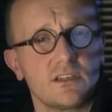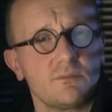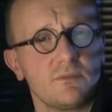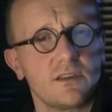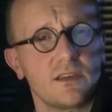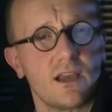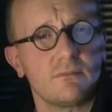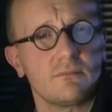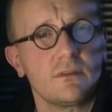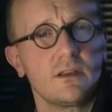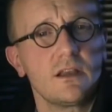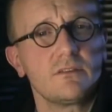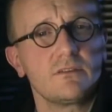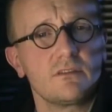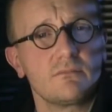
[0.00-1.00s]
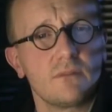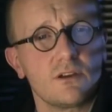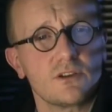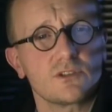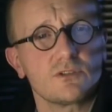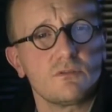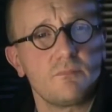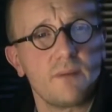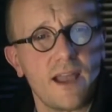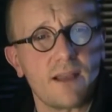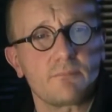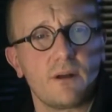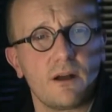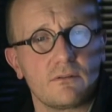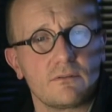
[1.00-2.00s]
has become the emotional
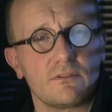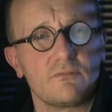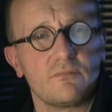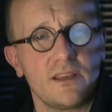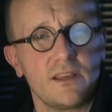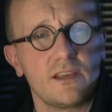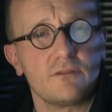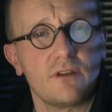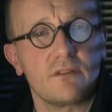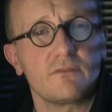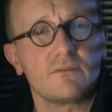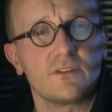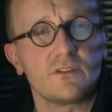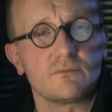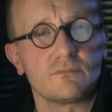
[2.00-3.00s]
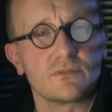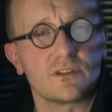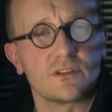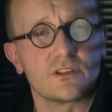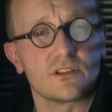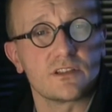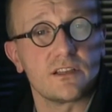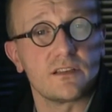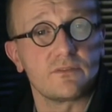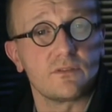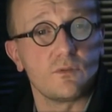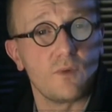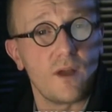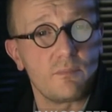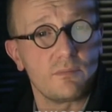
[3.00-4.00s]
backbone of many great films such as
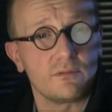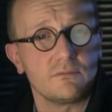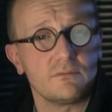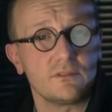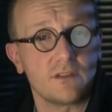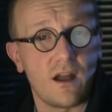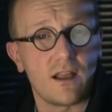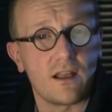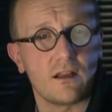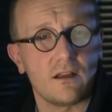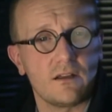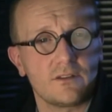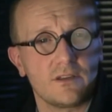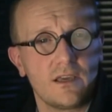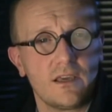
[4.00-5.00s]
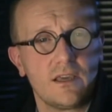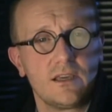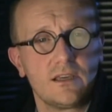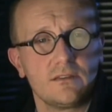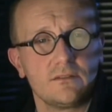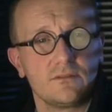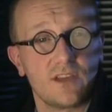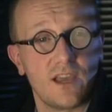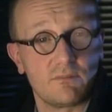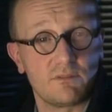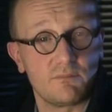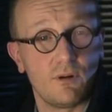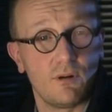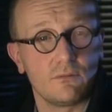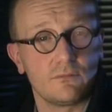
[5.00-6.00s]
Lethal Weapon, Die Hard,
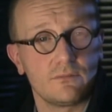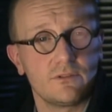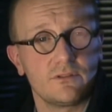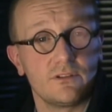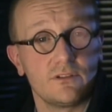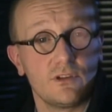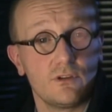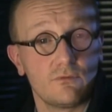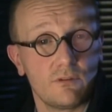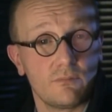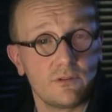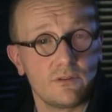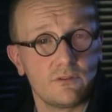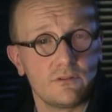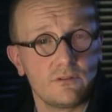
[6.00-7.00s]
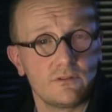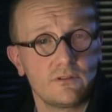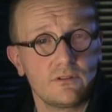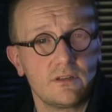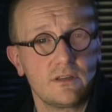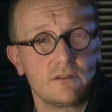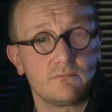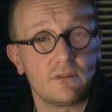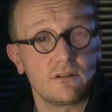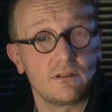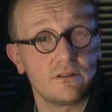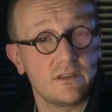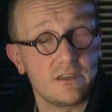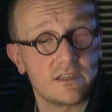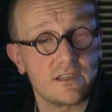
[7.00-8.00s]
James Bond, The New Robin Hood,
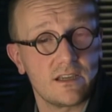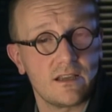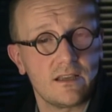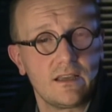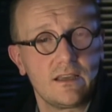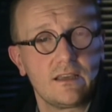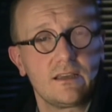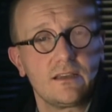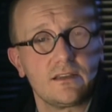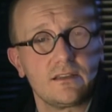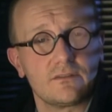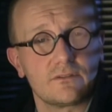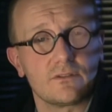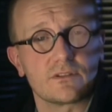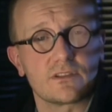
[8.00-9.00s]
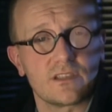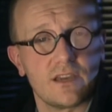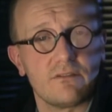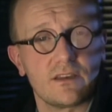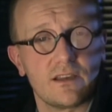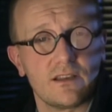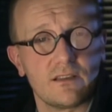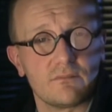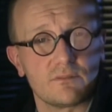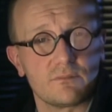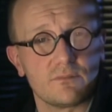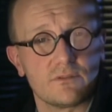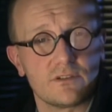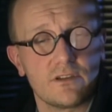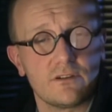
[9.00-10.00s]
Mona Lisa, and of course Terry Gilliam's
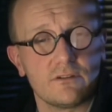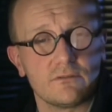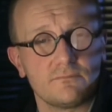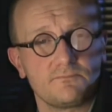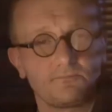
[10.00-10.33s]
Brazil.